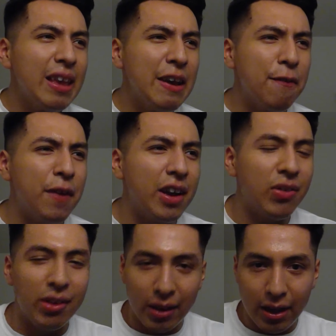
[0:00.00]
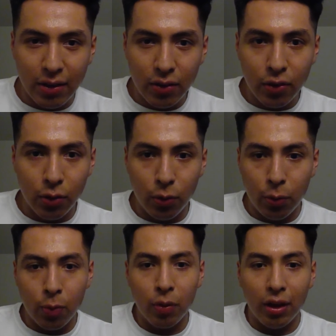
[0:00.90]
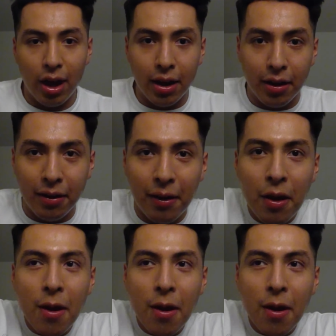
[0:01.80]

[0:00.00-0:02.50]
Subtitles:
a fantasy land to rely on